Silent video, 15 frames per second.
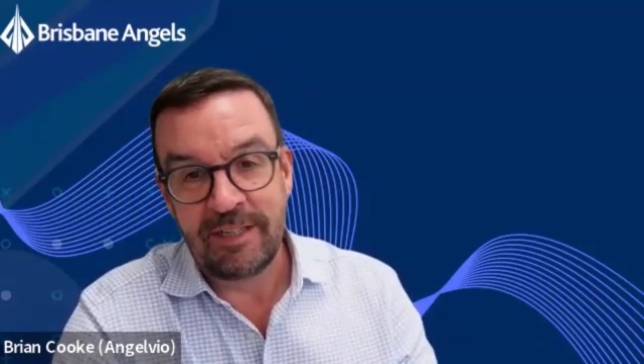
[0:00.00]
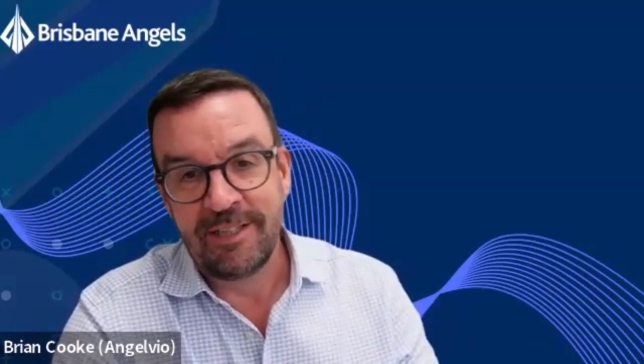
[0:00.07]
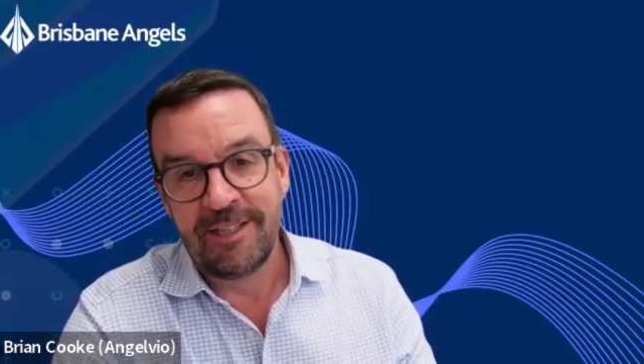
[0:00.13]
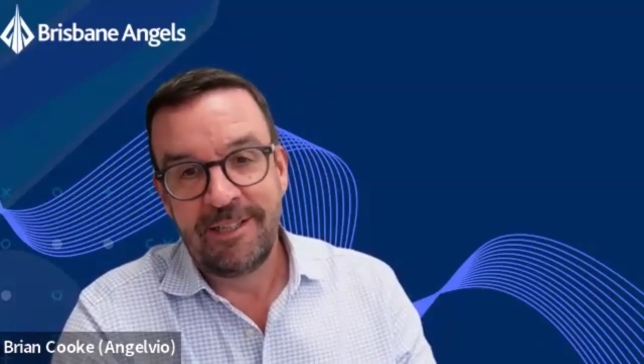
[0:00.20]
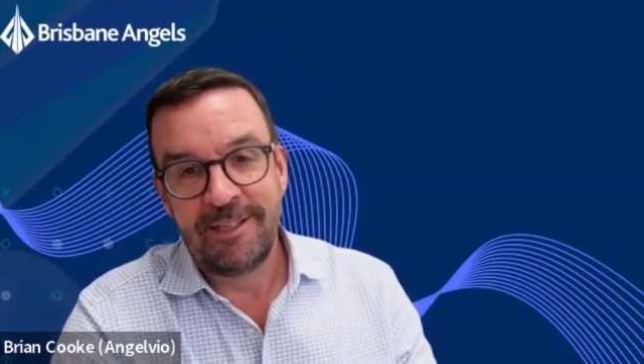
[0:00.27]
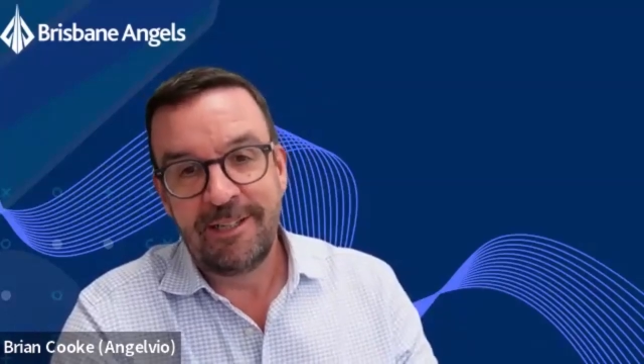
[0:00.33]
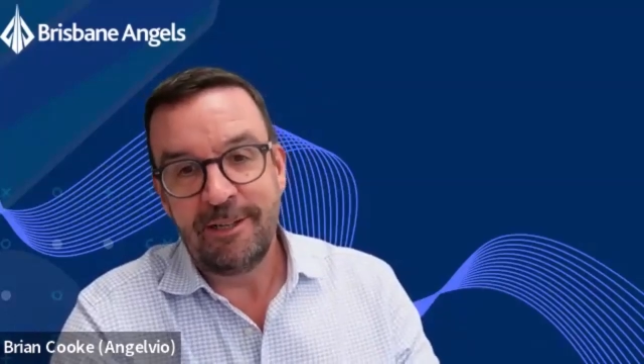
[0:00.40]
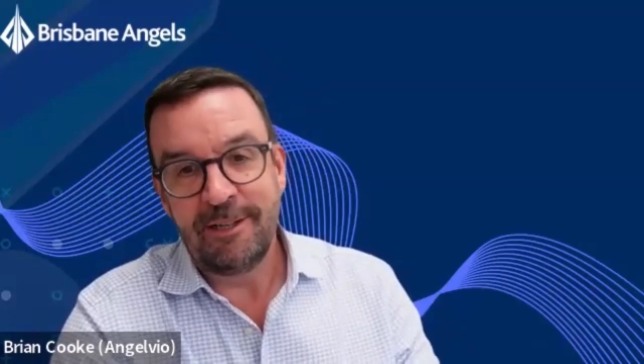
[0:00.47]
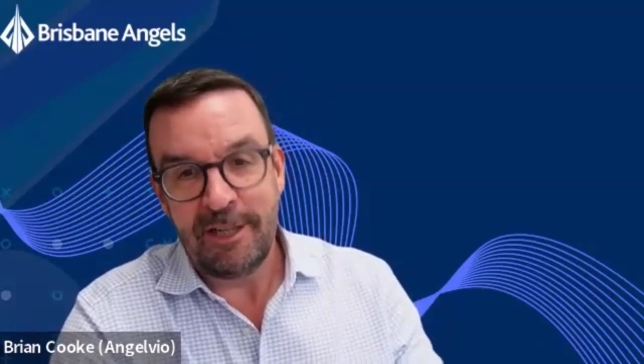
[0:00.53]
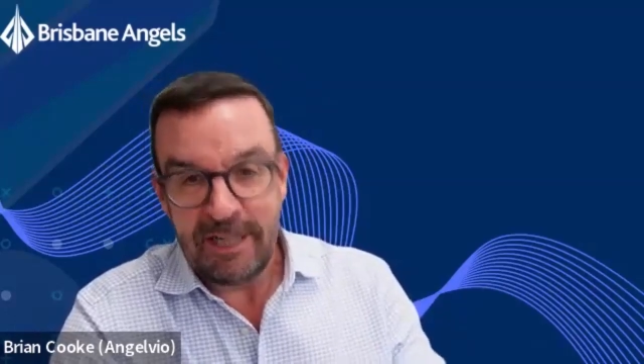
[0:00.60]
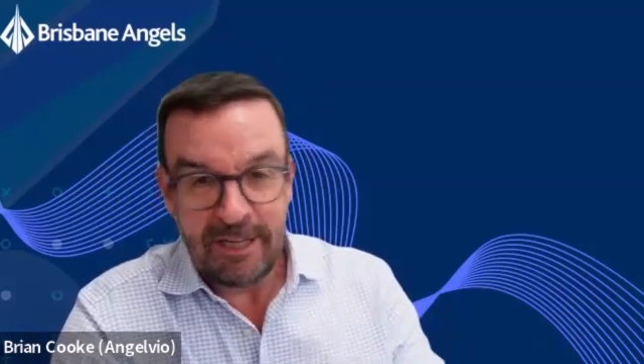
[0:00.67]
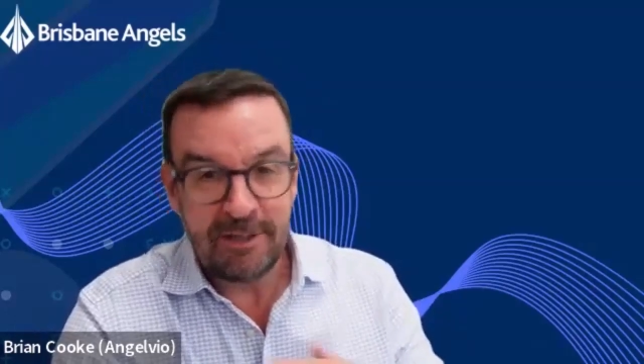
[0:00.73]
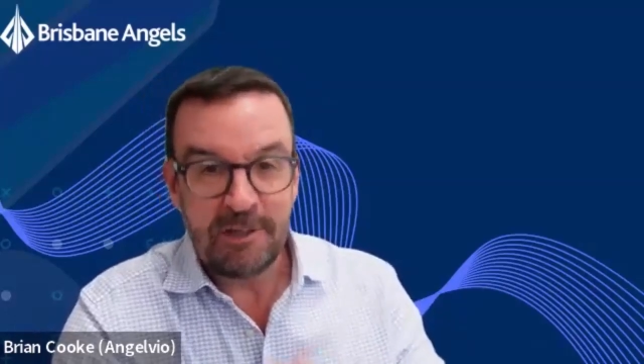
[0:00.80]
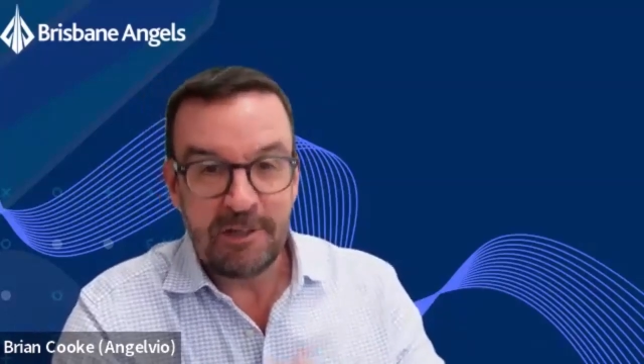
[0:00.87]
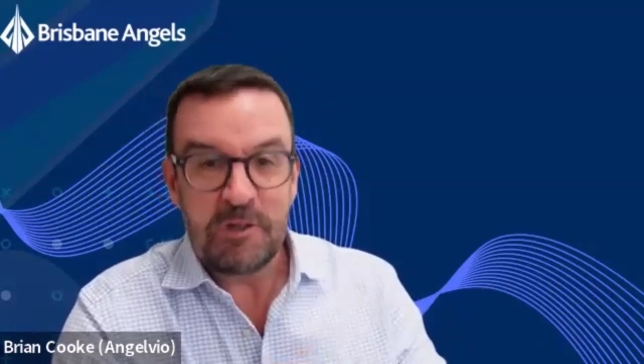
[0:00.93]

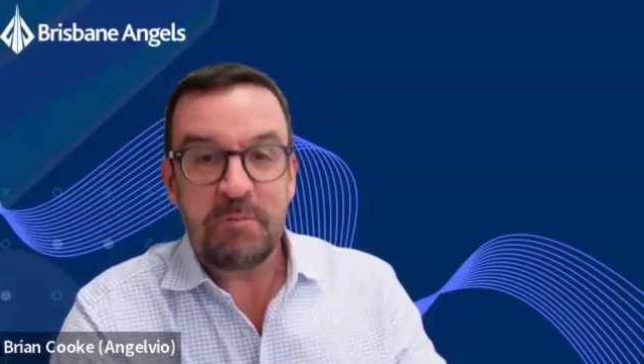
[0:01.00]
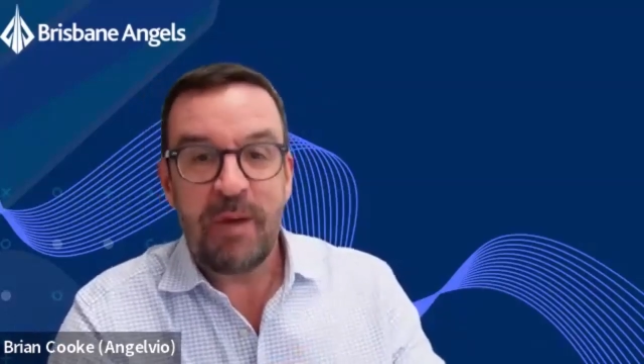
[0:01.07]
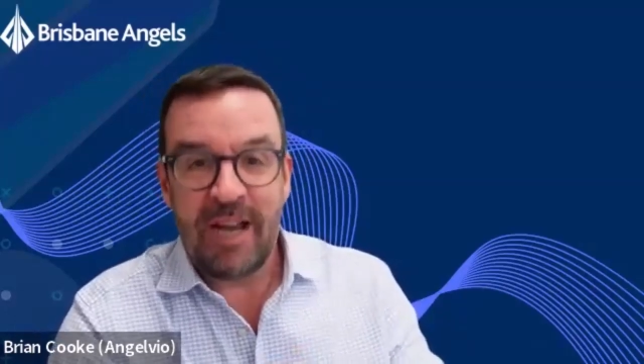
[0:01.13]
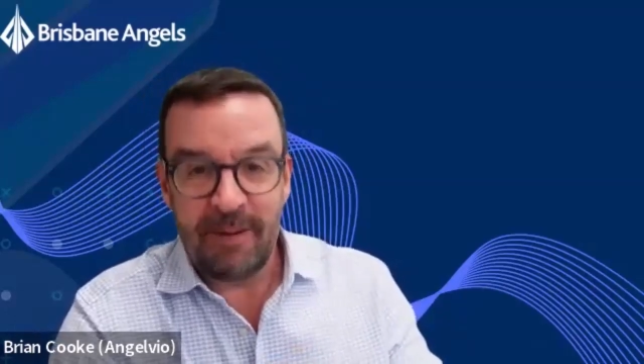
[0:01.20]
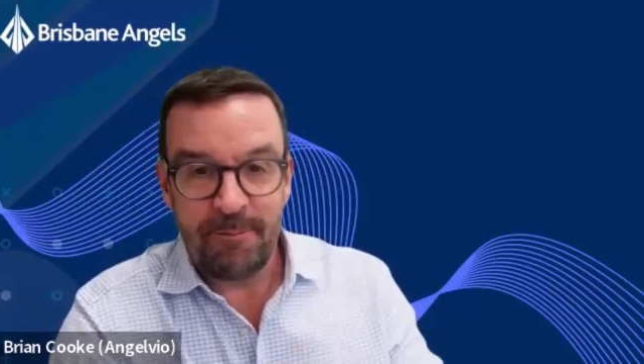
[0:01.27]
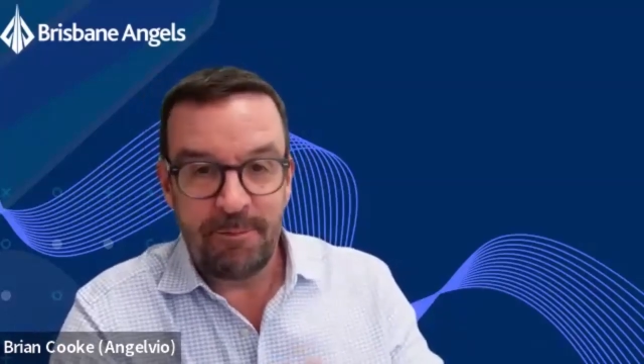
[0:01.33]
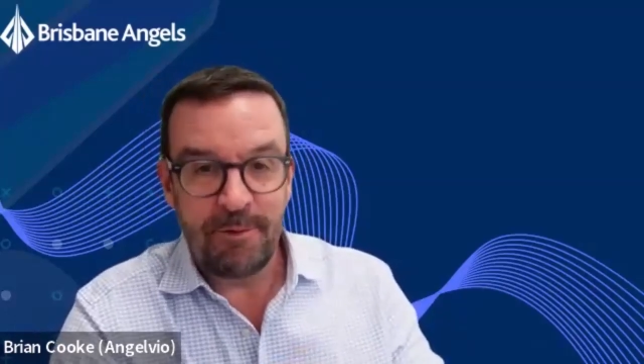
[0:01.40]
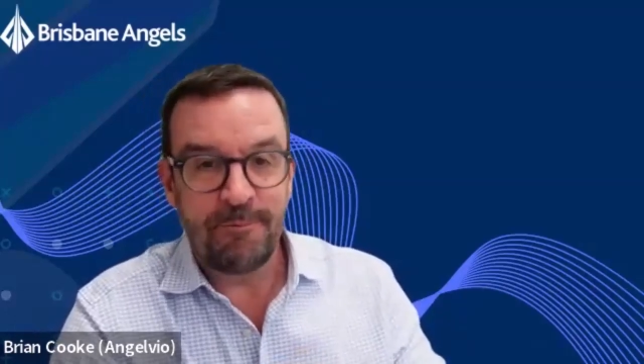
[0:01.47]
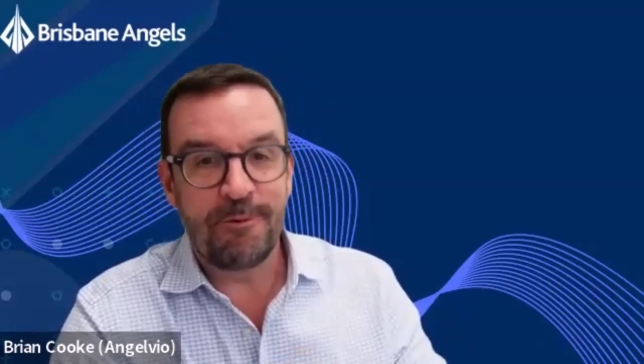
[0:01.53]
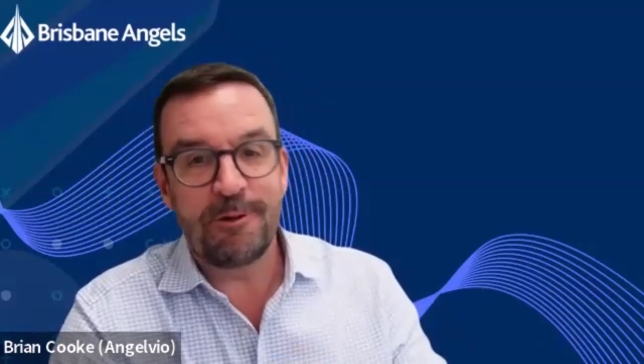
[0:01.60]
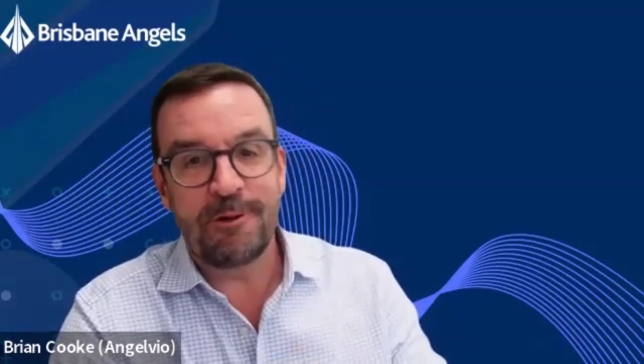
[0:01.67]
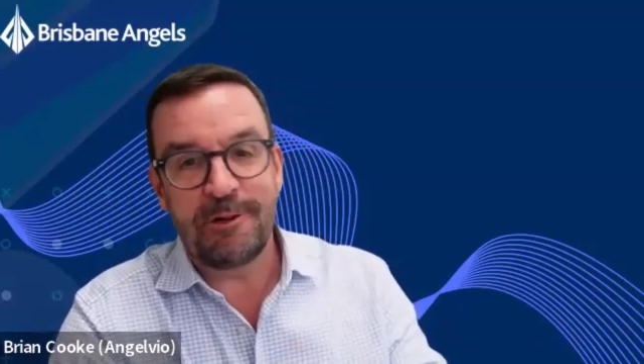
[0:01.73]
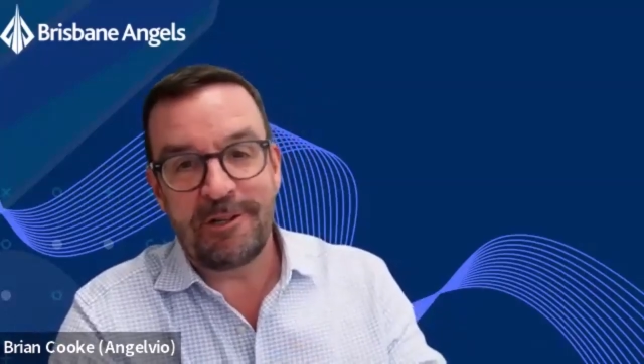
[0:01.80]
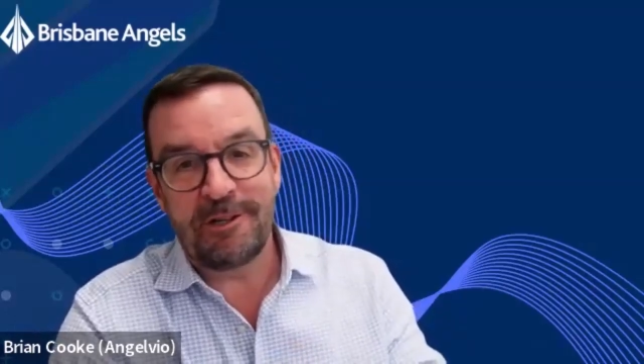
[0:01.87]
legals, paperwork,